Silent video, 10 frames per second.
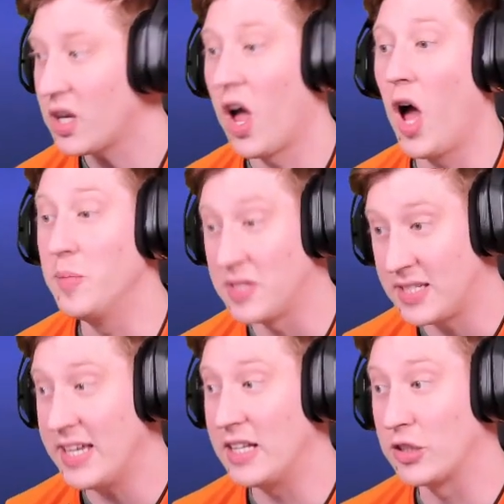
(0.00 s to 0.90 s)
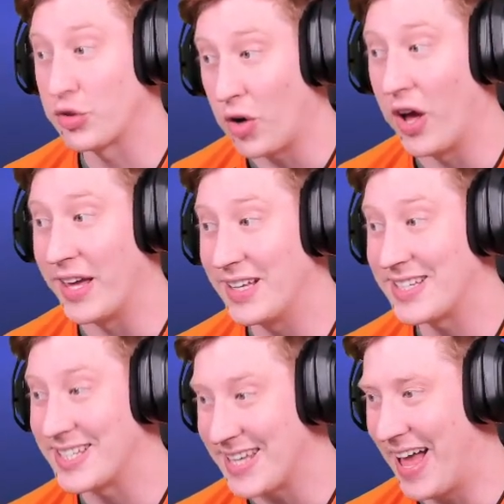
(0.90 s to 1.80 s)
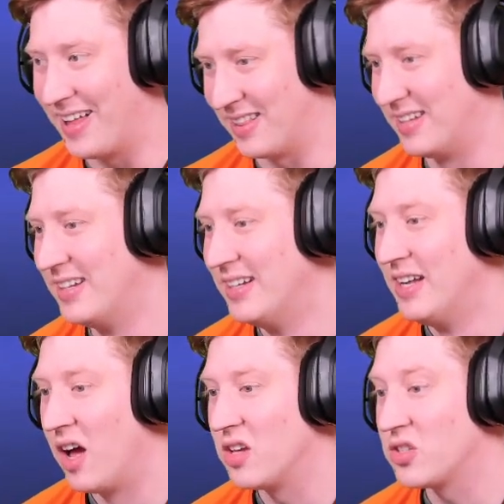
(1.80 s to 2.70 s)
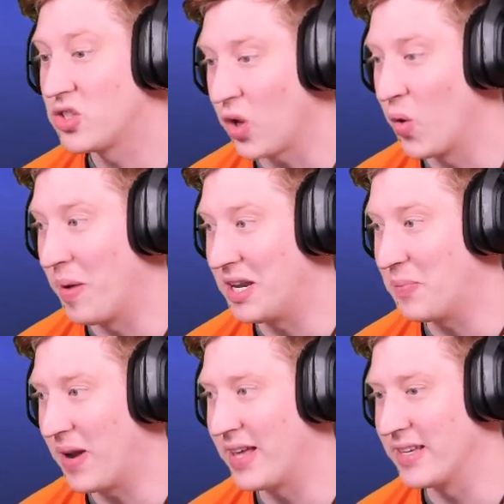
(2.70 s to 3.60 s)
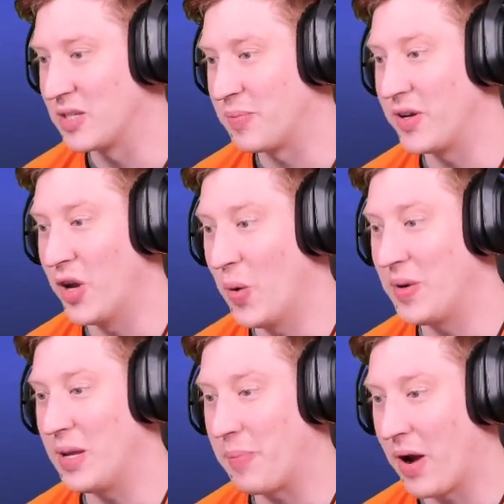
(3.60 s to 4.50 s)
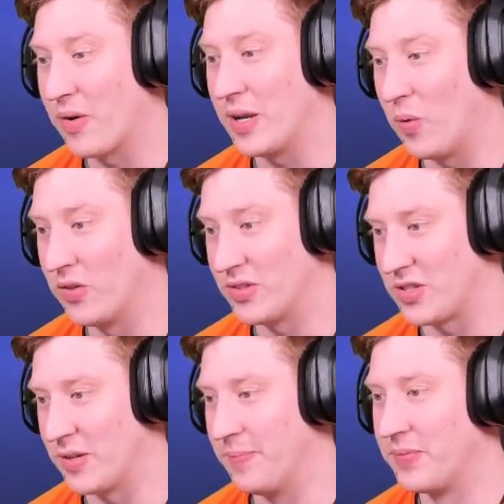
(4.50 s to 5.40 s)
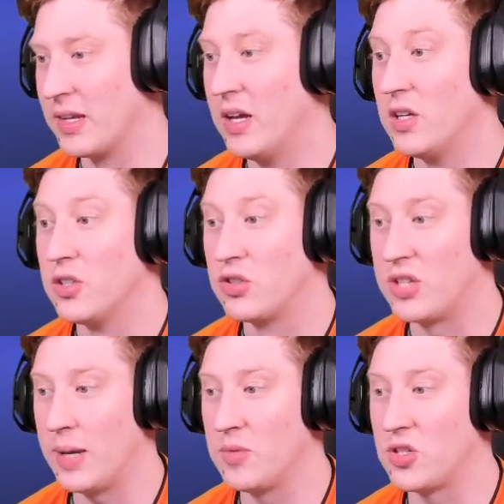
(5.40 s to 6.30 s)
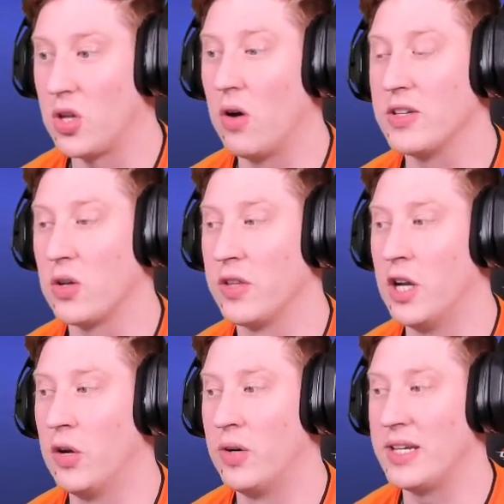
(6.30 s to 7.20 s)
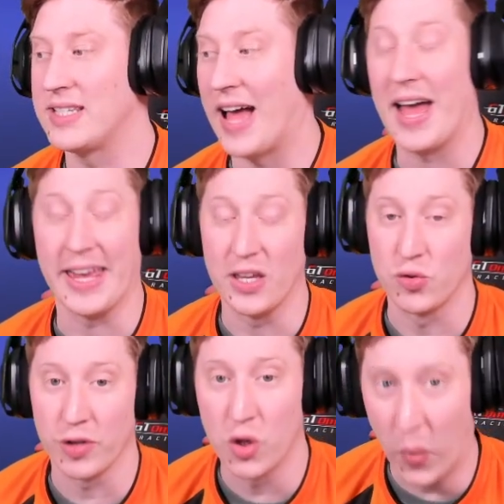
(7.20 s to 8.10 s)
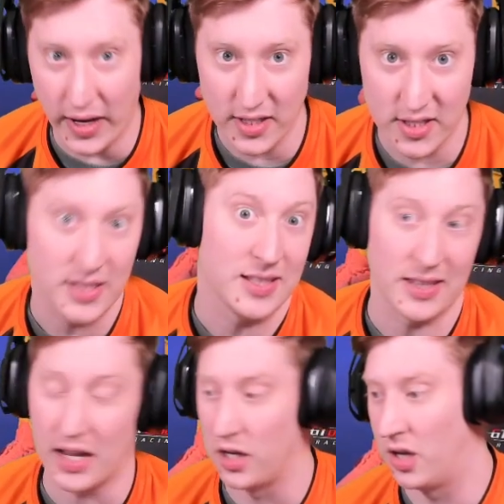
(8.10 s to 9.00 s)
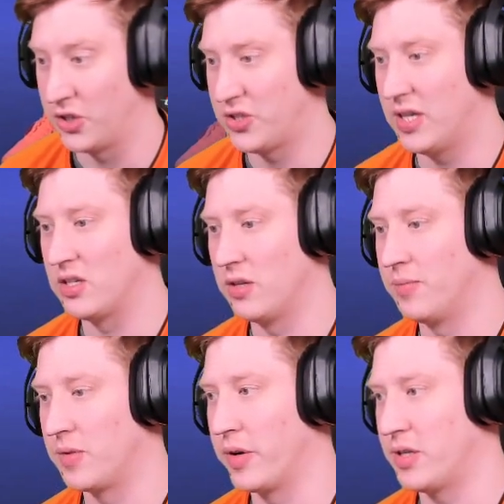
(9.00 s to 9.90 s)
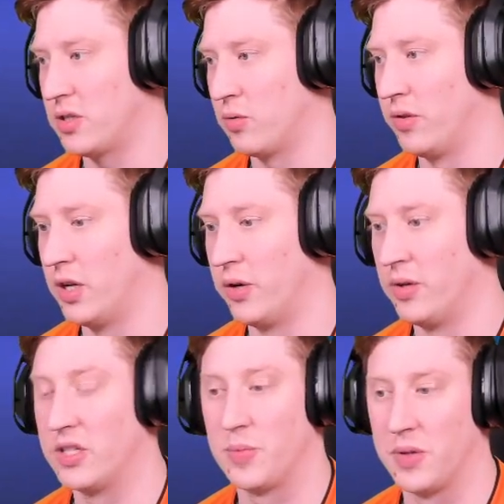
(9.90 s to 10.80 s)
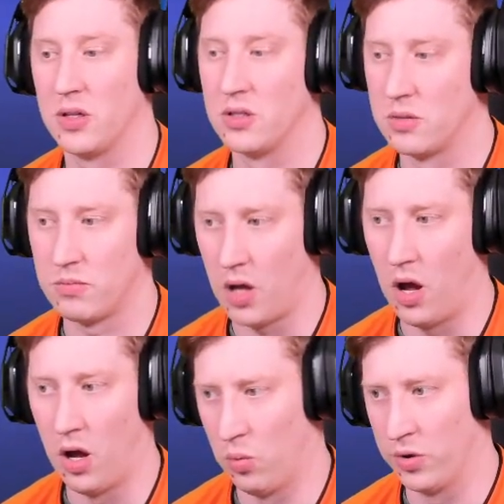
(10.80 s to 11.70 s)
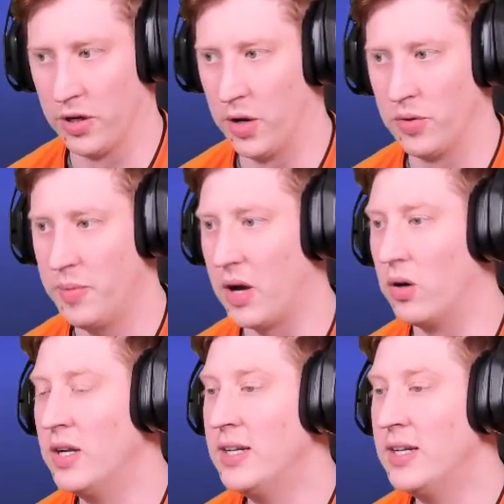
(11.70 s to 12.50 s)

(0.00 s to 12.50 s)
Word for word: I'm still trying to sell so many players, but nobody apparently wants them. James Scott is on the loan list at his request. He did that last season. The rest are on the loan list because I want to loan them out.